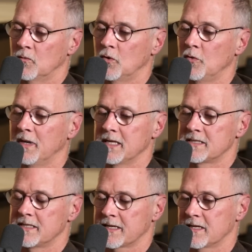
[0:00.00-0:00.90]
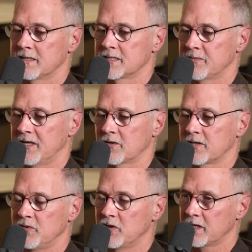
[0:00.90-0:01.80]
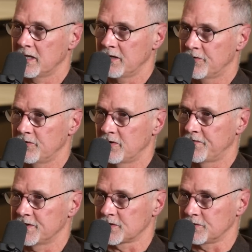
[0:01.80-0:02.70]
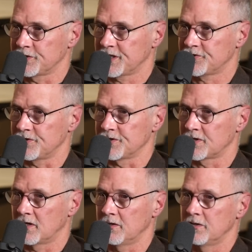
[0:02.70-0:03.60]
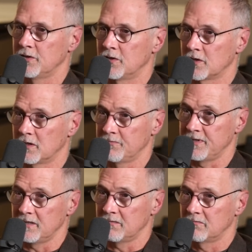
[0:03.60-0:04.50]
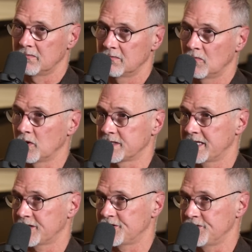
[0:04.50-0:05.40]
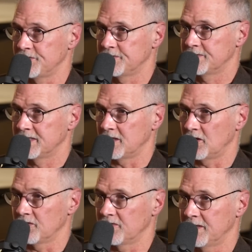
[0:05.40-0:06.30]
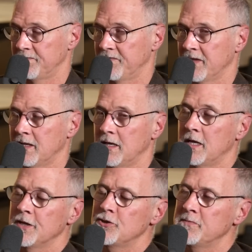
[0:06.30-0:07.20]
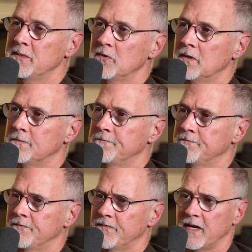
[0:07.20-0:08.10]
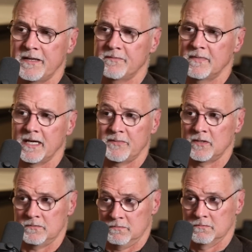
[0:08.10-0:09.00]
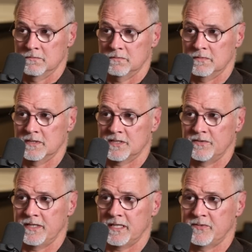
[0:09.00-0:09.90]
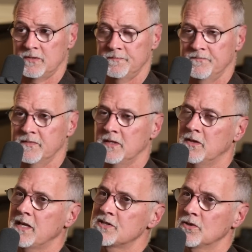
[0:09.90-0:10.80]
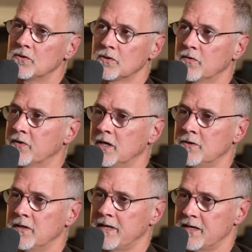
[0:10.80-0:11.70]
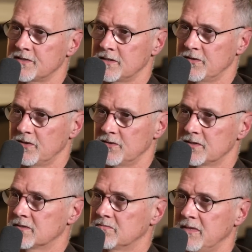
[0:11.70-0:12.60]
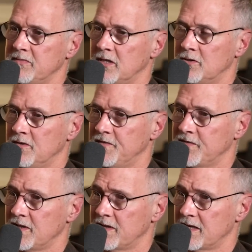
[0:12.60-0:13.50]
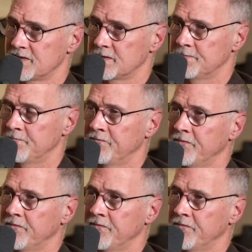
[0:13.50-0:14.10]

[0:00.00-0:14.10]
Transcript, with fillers: Robots that can somehow communicate through their physical gestures you're going to be more attached to in the long run. Do you remember Aibo? The Sony Aibo? Yep. They sold over 100,000 of those, maybe 150,000.